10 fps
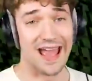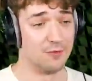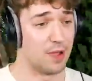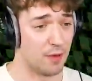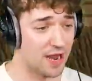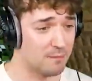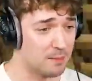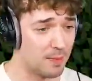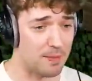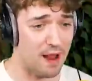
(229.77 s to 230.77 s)
anyway, what I've
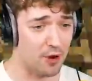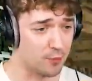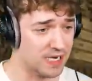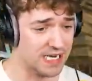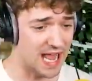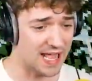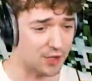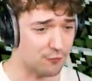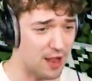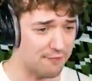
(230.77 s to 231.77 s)
been preparing, we need a
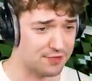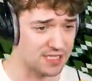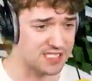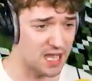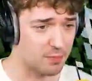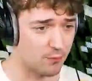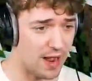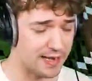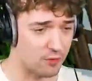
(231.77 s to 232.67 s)
crafting table right